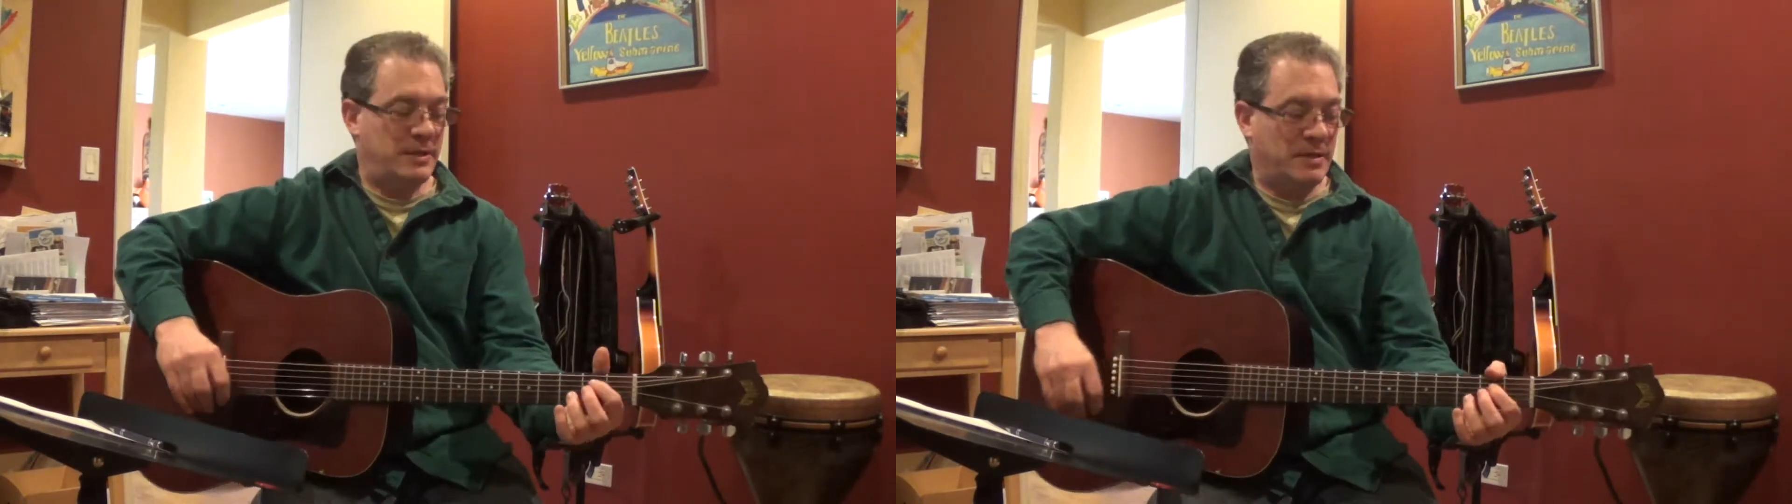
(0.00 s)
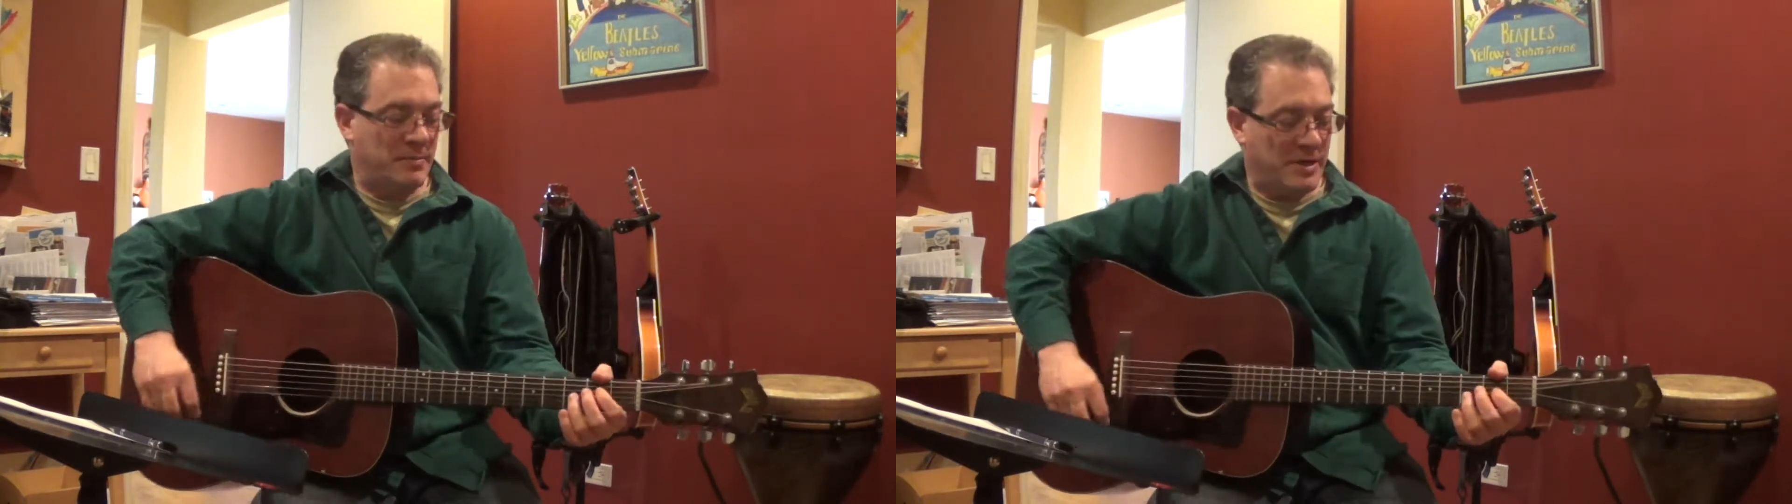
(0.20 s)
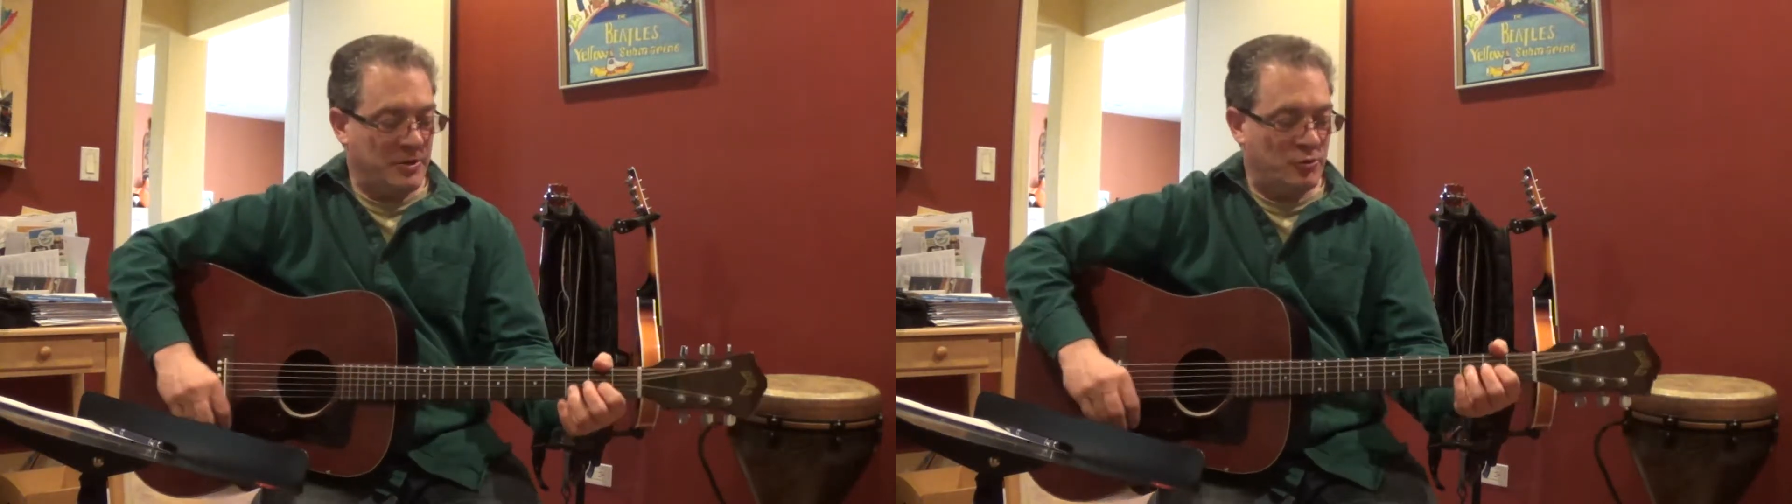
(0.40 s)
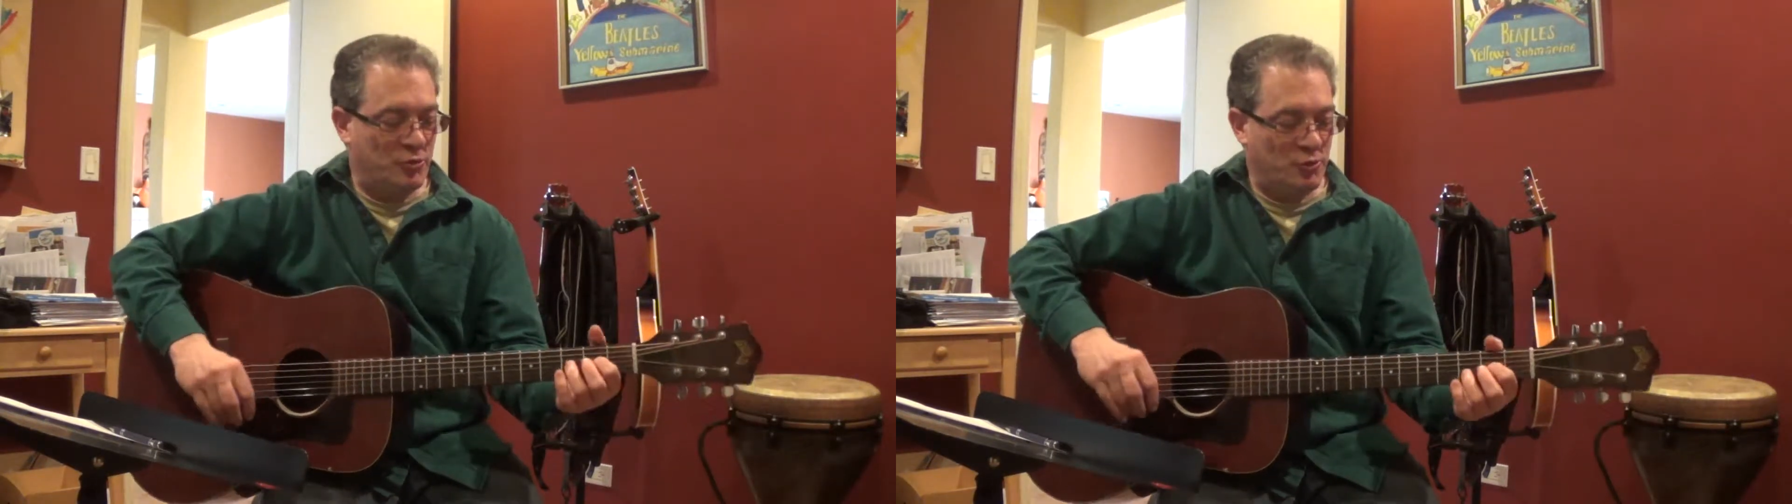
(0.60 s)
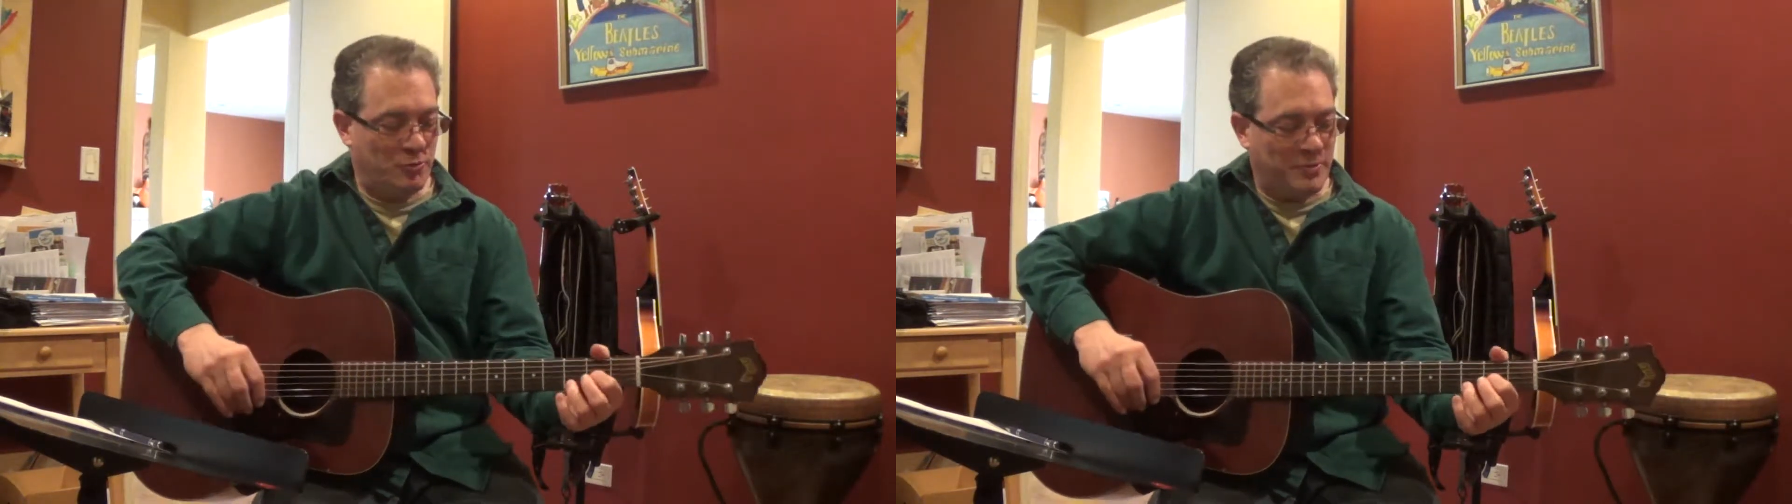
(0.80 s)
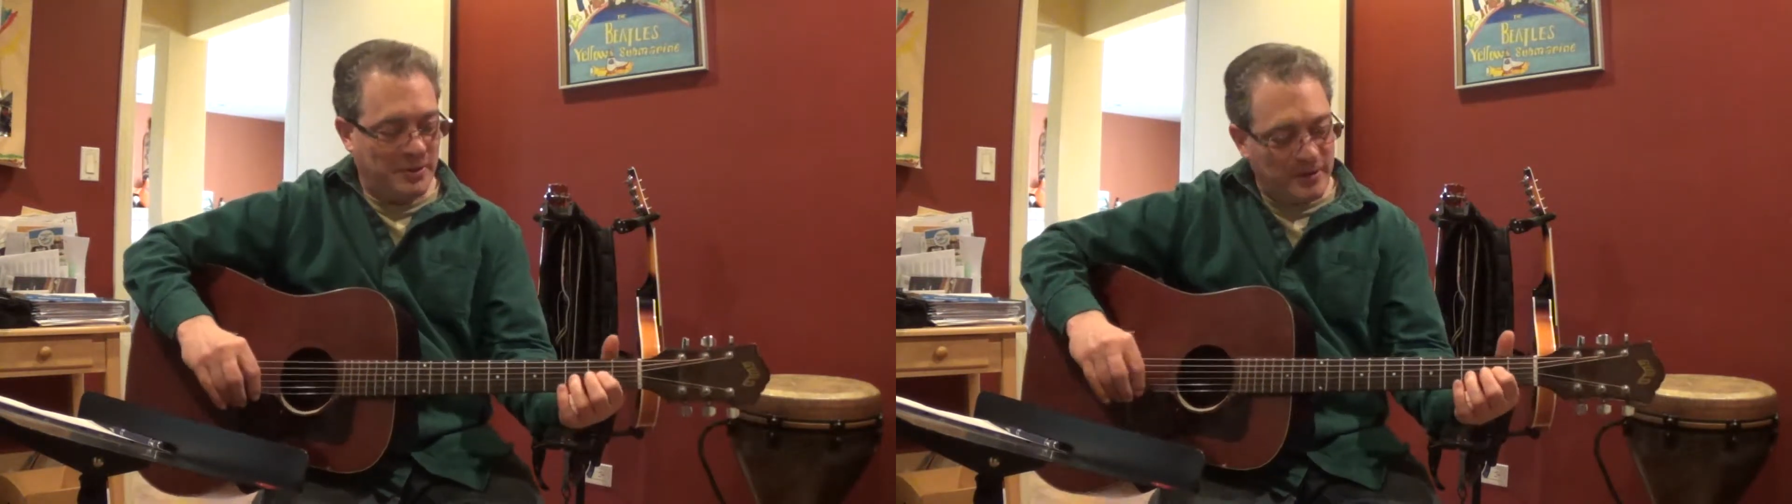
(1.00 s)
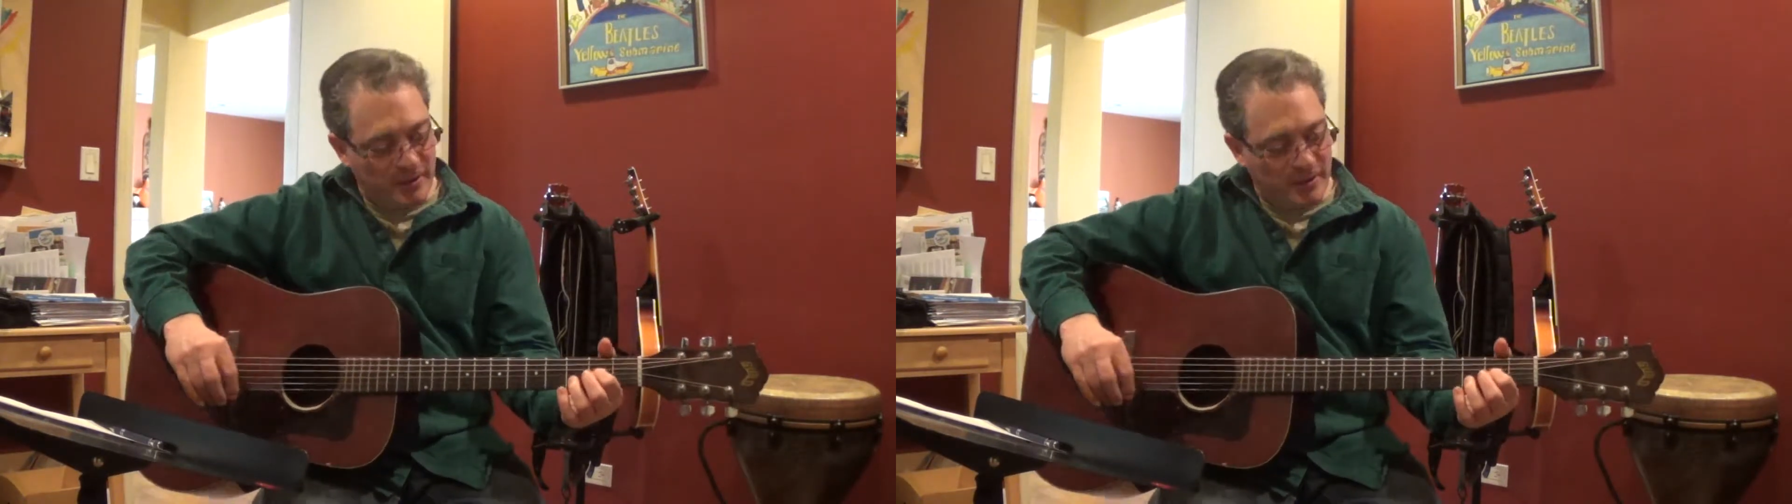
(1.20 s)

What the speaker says: and my YouTube